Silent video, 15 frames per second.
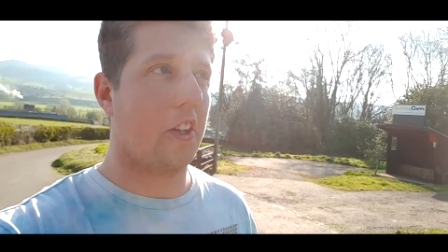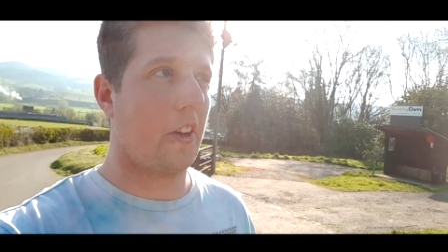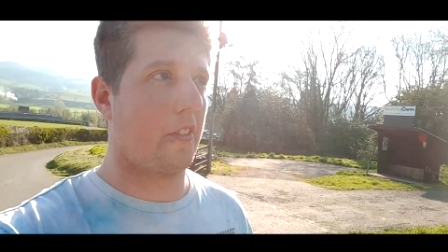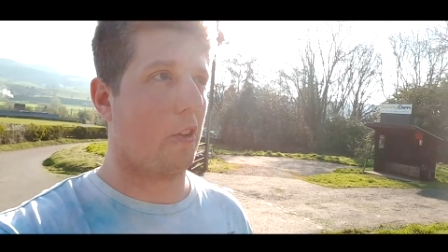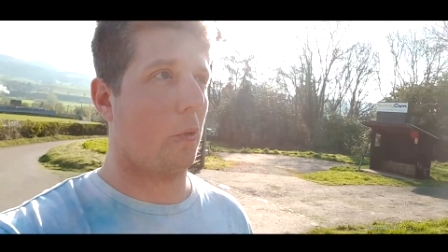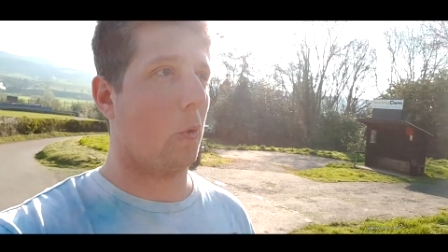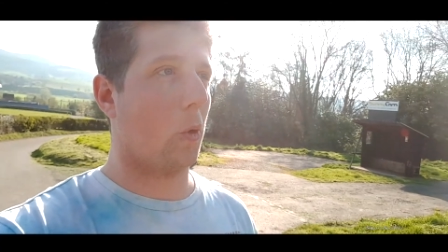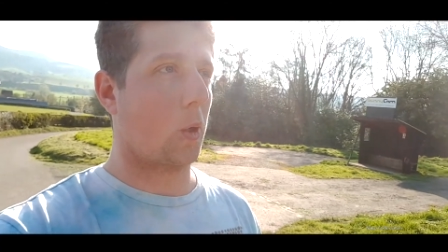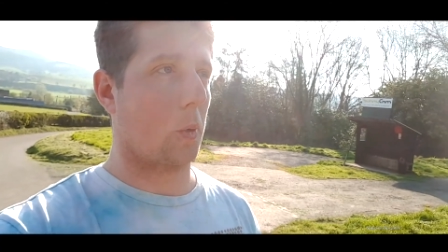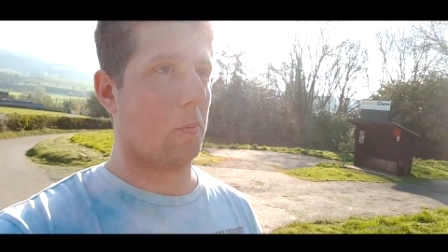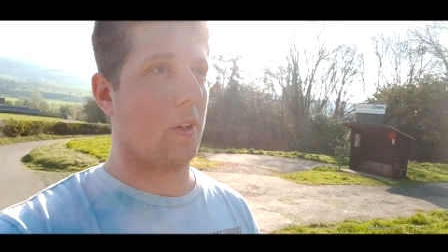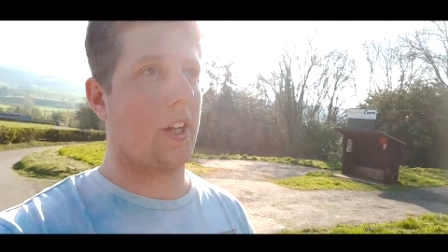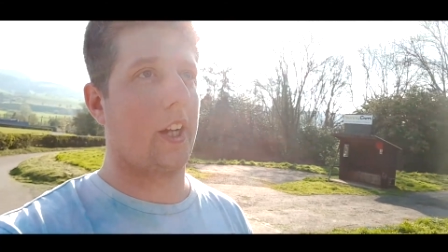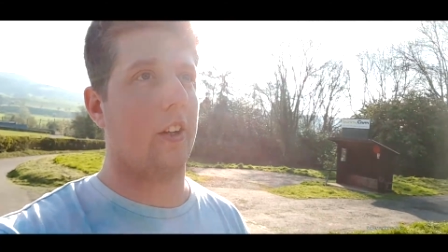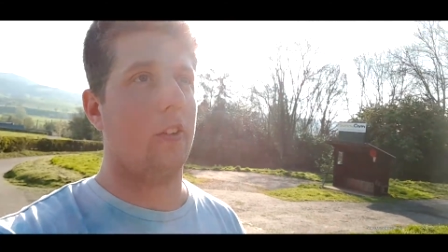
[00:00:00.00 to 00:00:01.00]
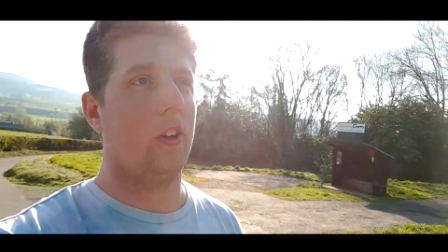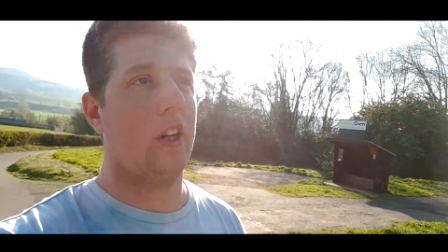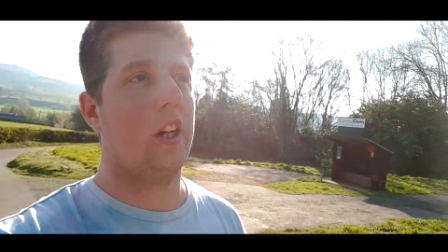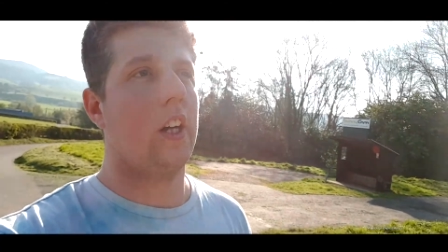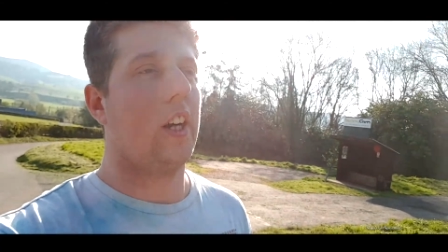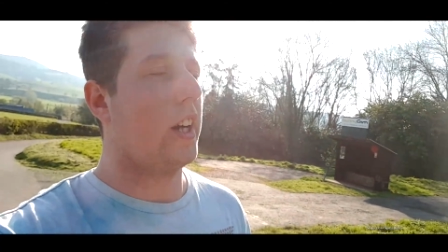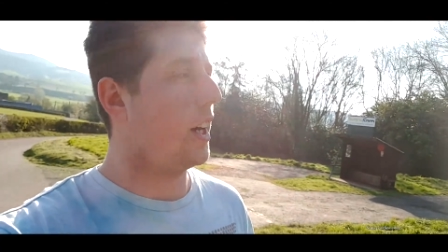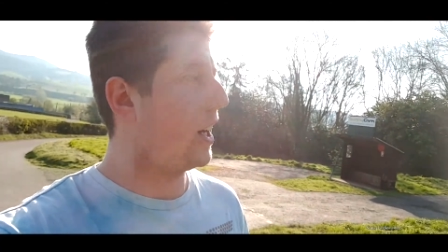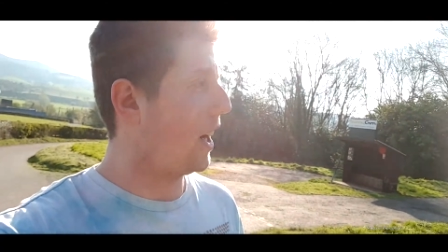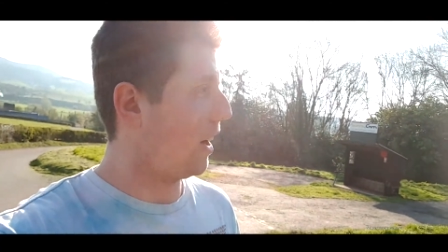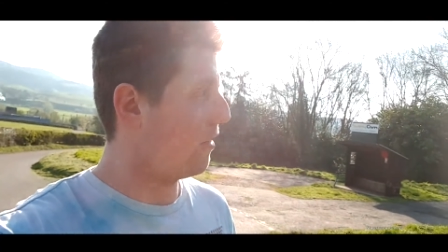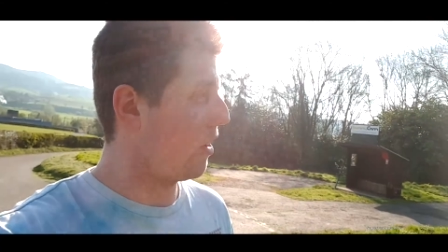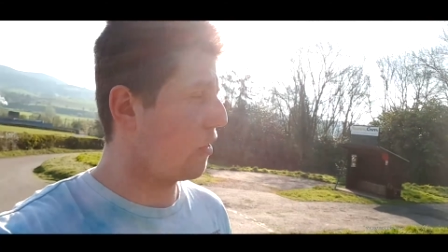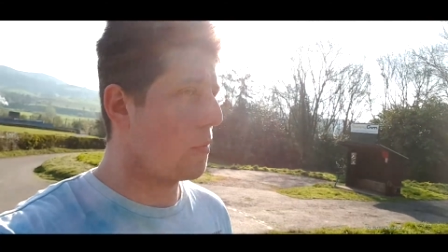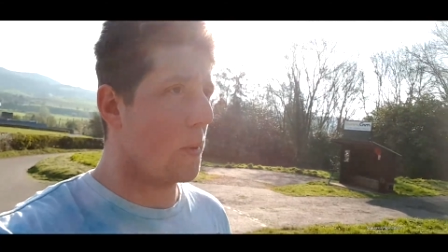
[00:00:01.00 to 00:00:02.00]
to have a walk up the hill.
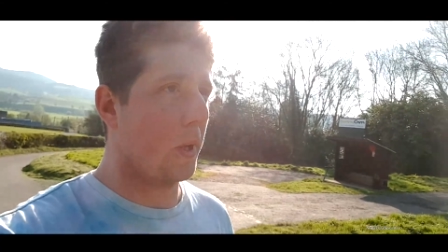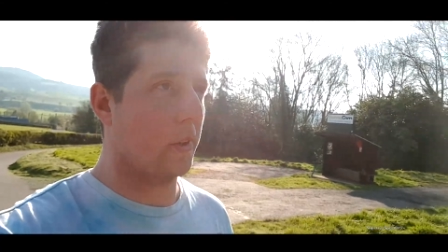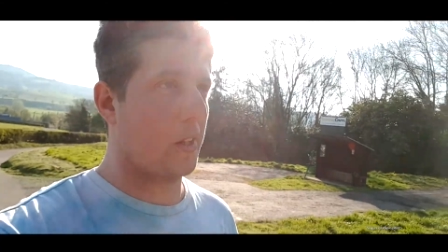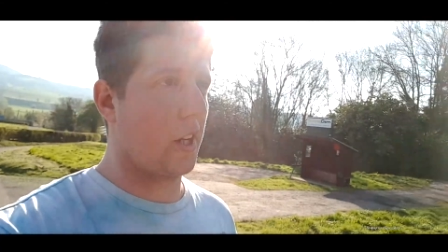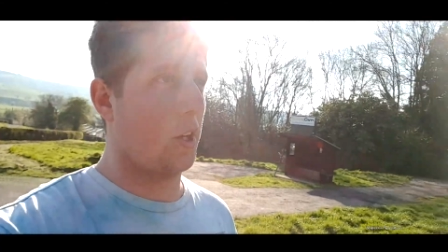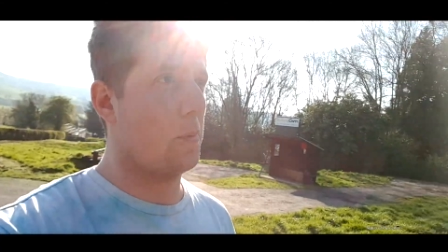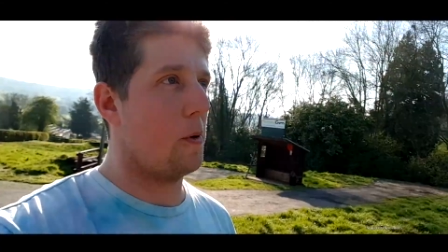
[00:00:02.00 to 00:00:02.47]
I've never been up a hill